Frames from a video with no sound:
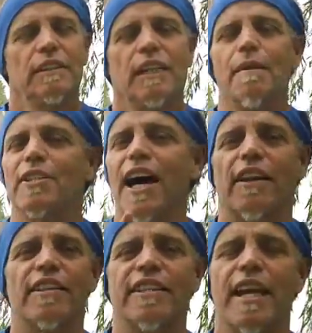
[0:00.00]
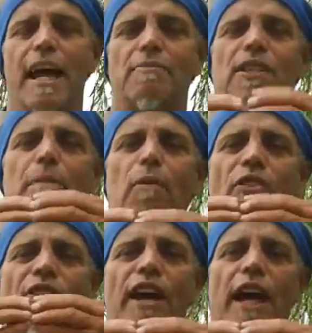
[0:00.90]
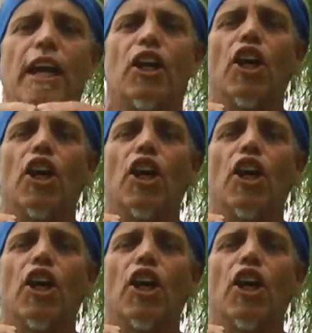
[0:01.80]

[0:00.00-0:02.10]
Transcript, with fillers: Comes down to the same simple thing,